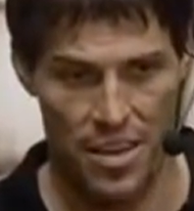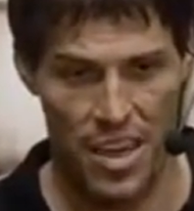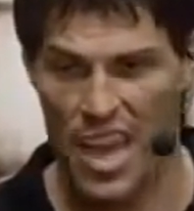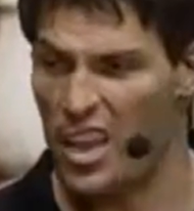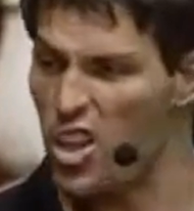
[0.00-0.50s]

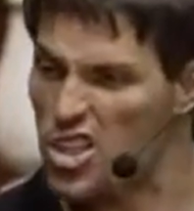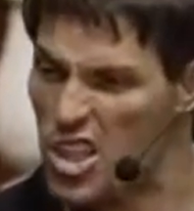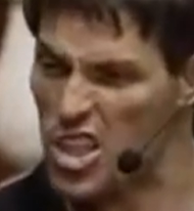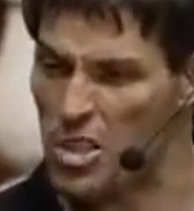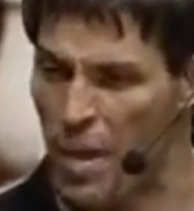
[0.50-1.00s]
He looked at
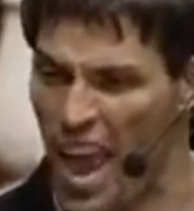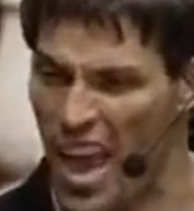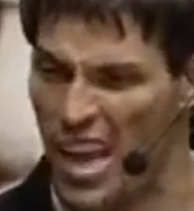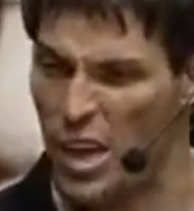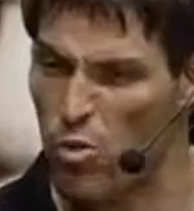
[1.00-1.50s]
this
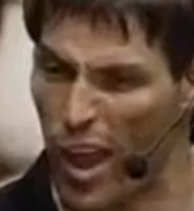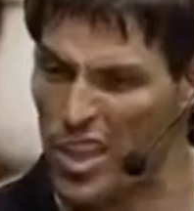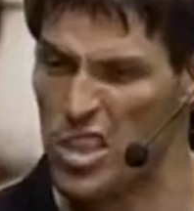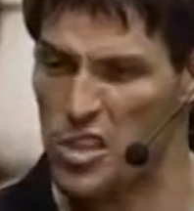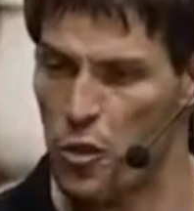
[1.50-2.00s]
man, and he
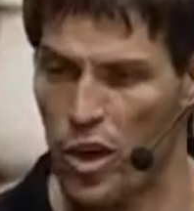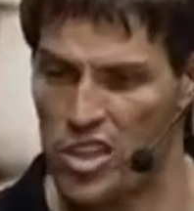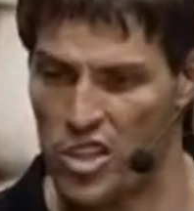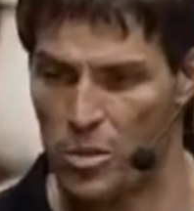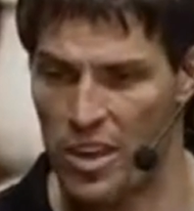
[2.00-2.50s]
raised his voice
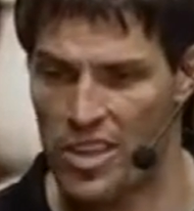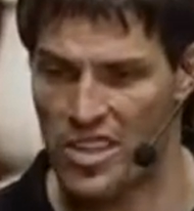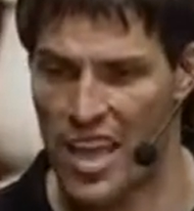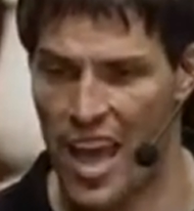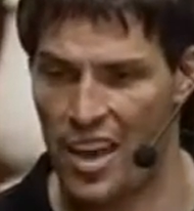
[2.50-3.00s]
to him, and he
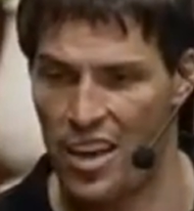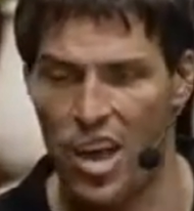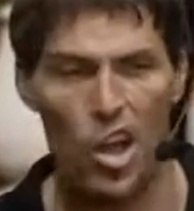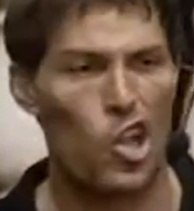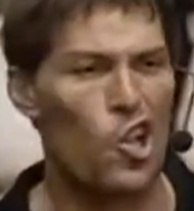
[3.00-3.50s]
said,
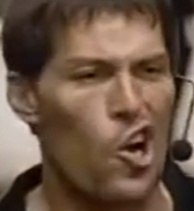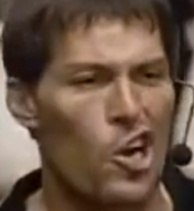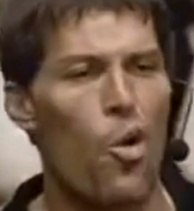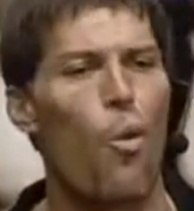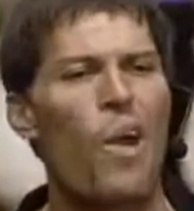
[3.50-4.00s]

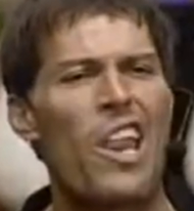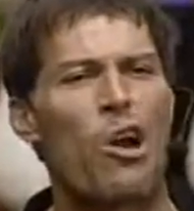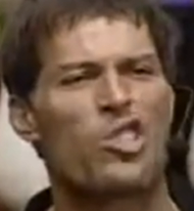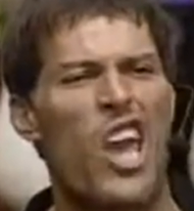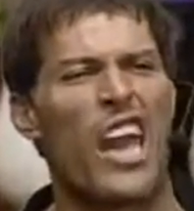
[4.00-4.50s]
look, we
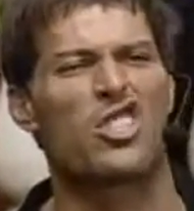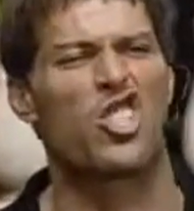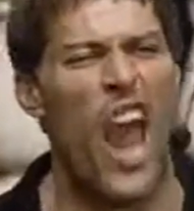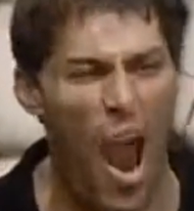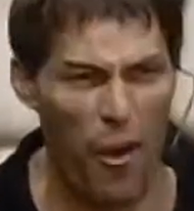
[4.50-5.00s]
don't take
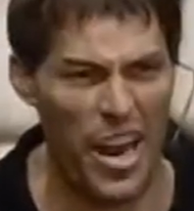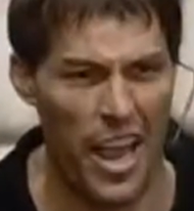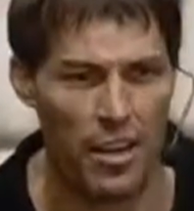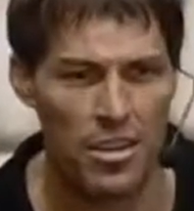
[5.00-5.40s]
charity.